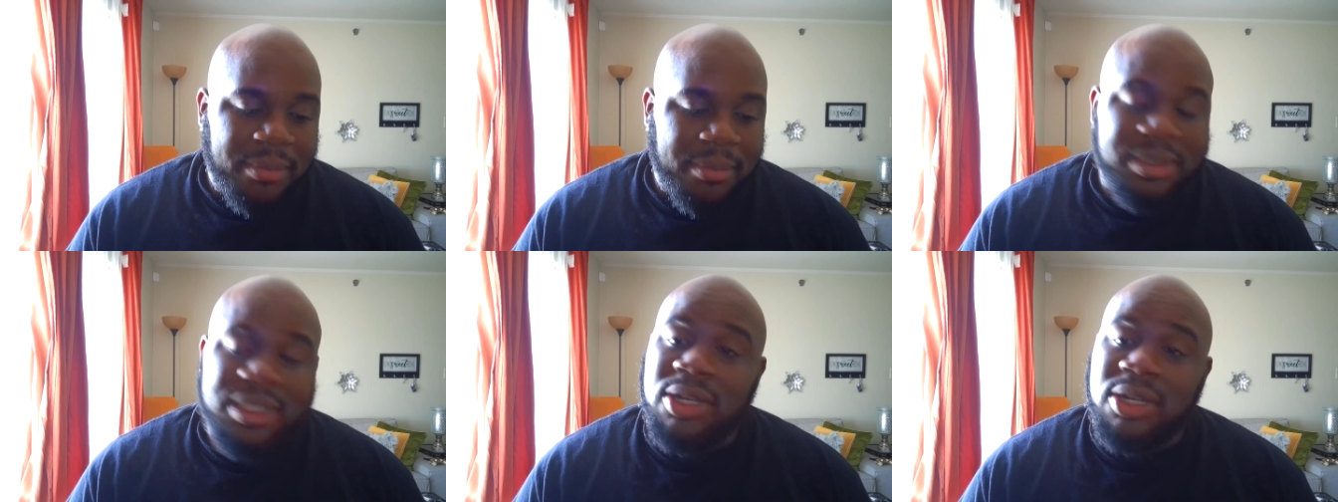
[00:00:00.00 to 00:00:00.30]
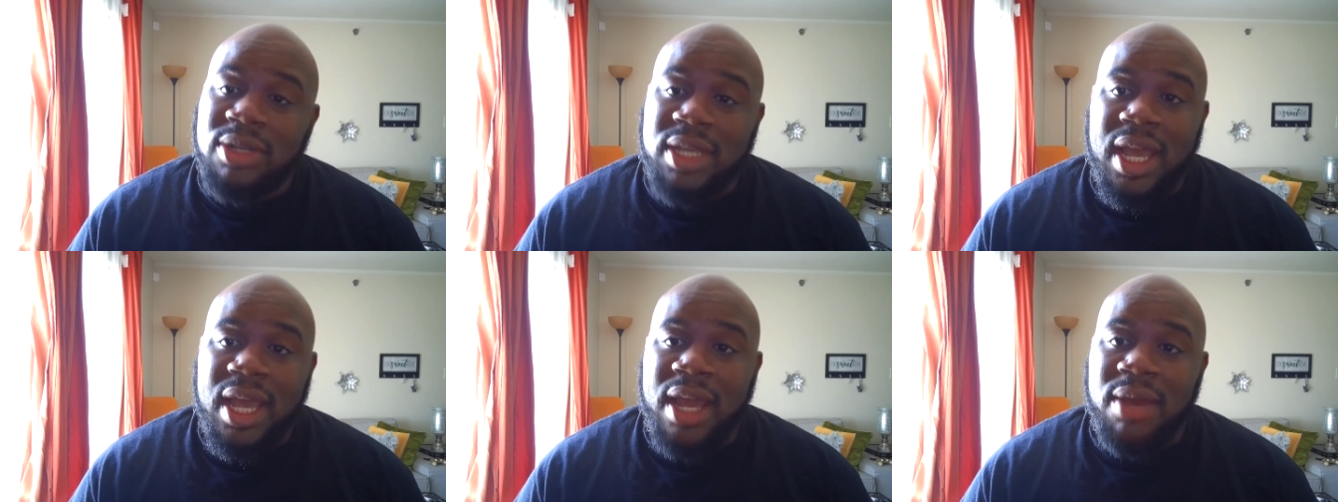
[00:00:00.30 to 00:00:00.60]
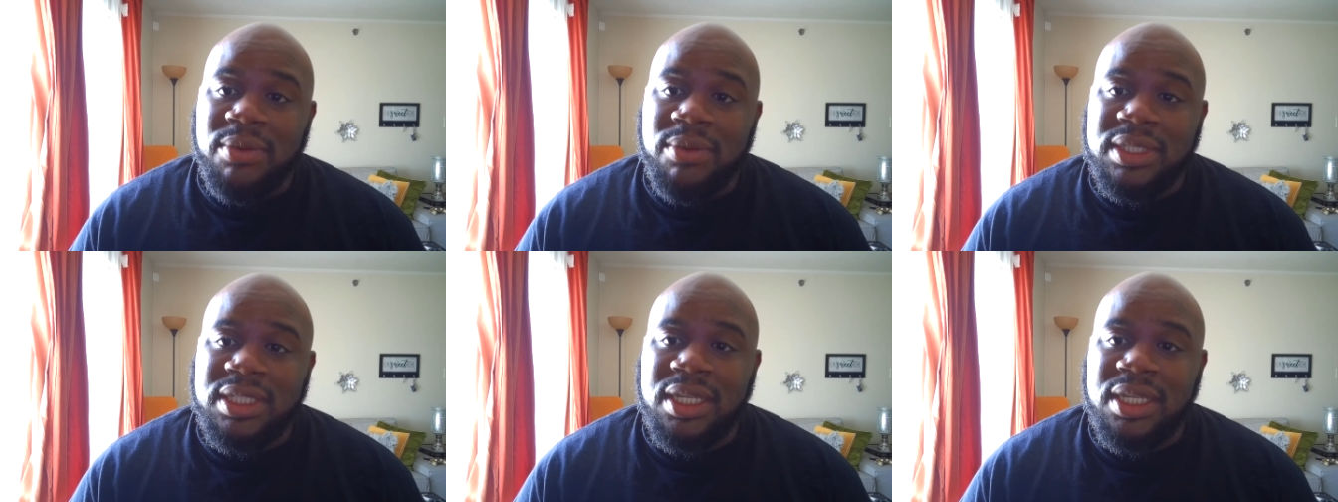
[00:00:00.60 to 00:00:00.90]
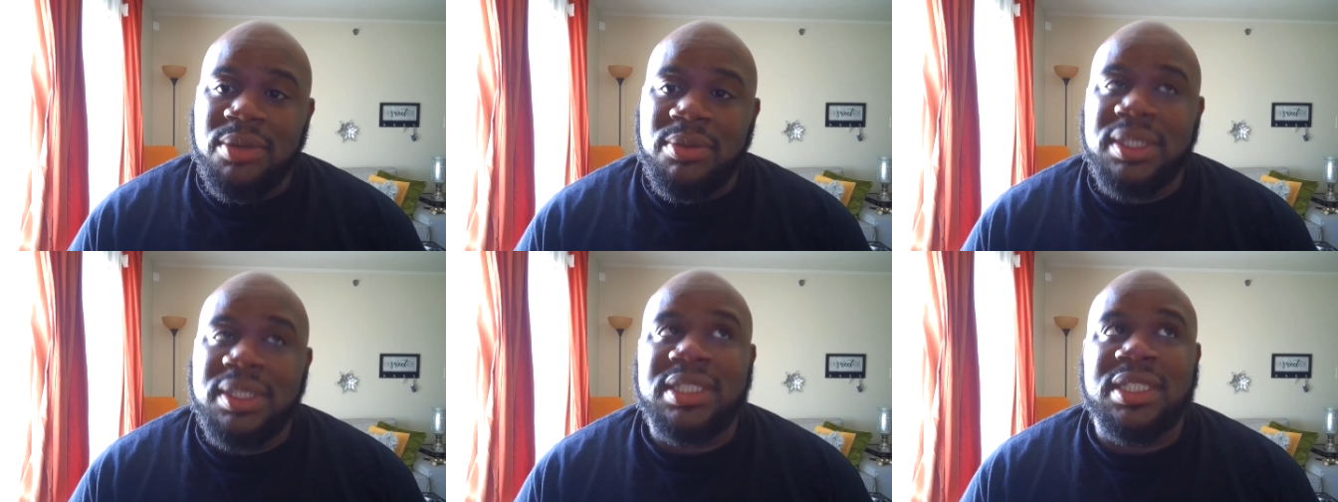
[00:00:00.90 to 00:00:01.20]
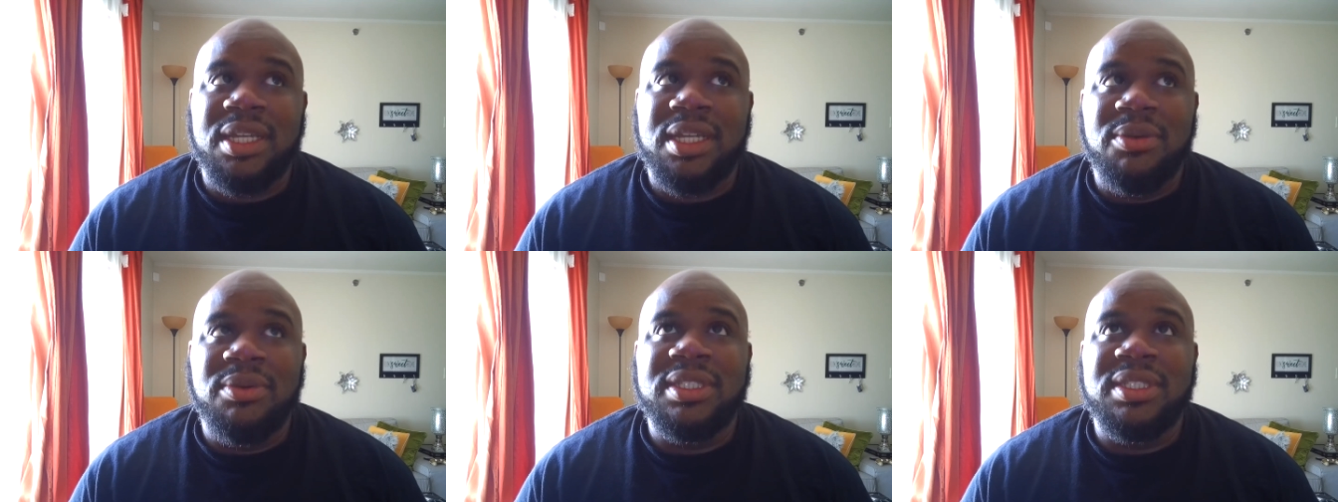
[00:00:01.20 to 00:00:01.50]
So yeah, it
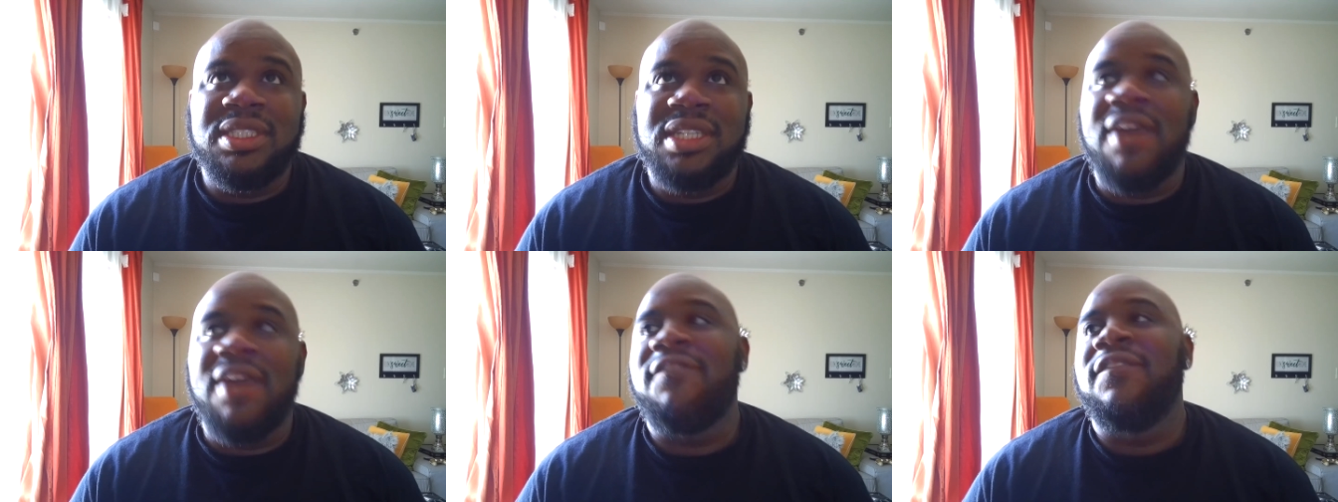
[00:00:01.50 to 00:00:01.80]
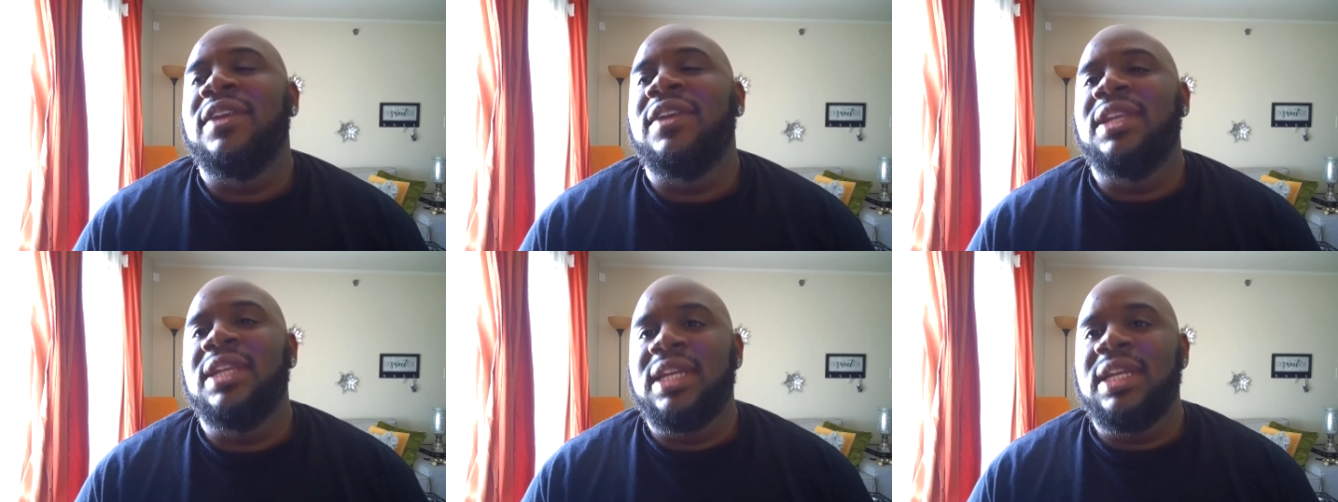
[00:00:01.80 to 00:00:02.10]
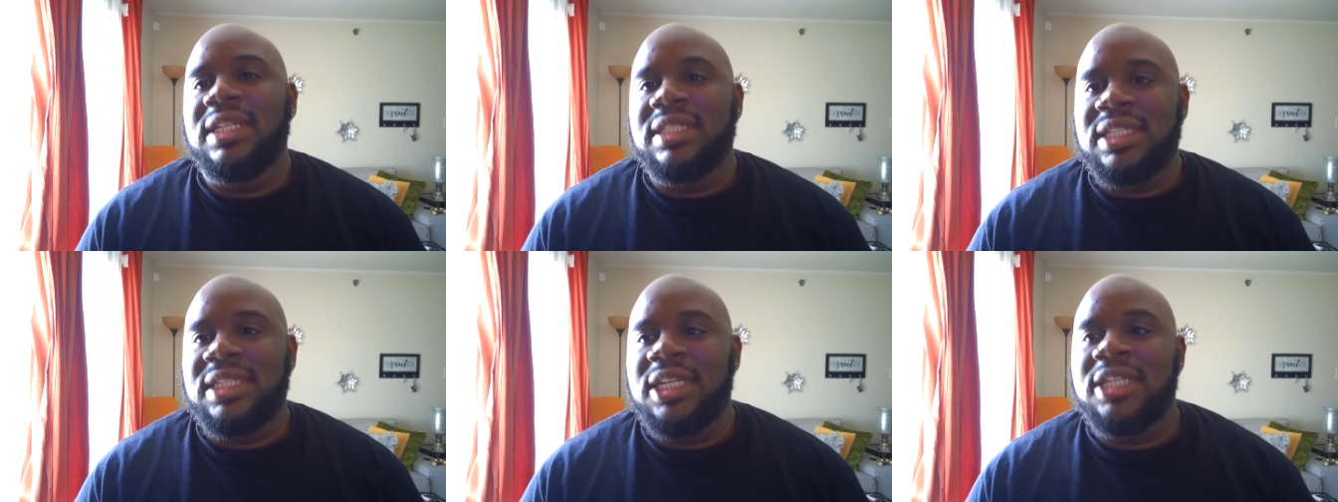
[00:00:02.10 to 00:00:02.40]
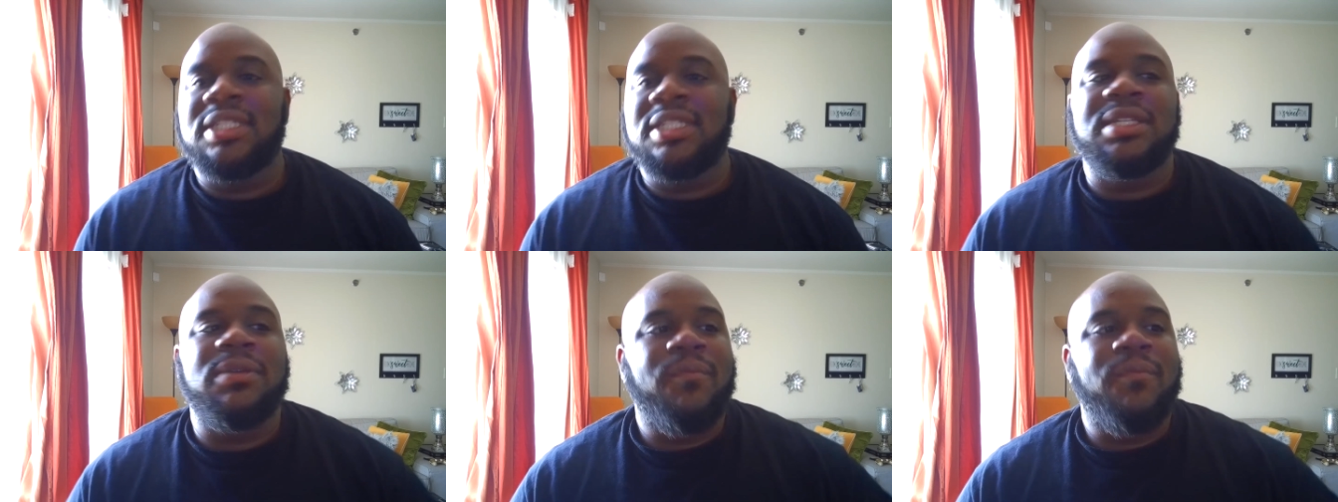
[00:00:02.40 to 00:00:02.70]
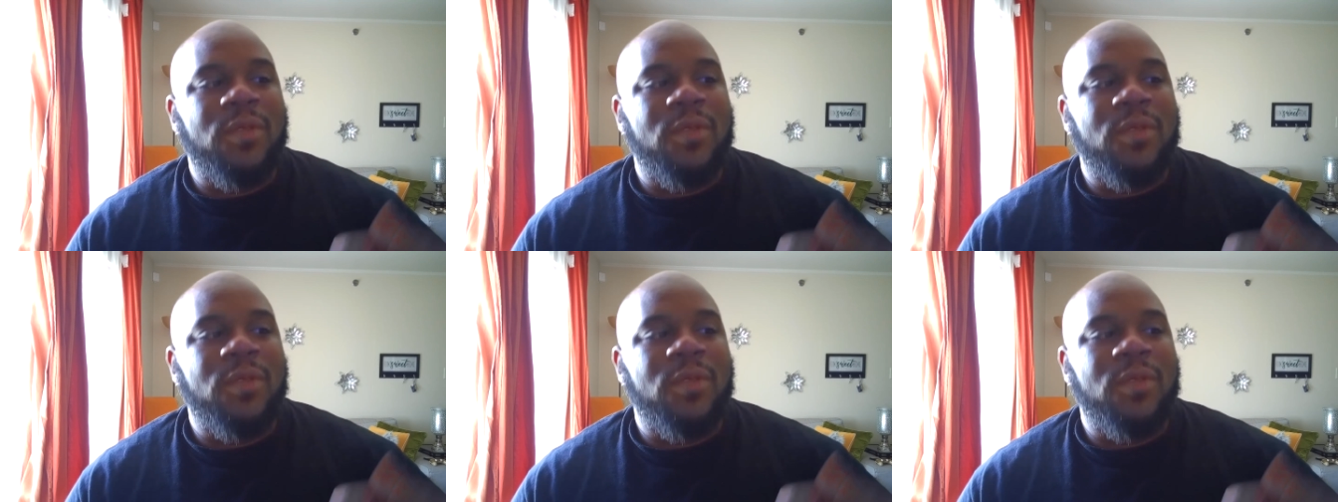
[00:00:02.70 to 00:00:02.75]
was definitely intense.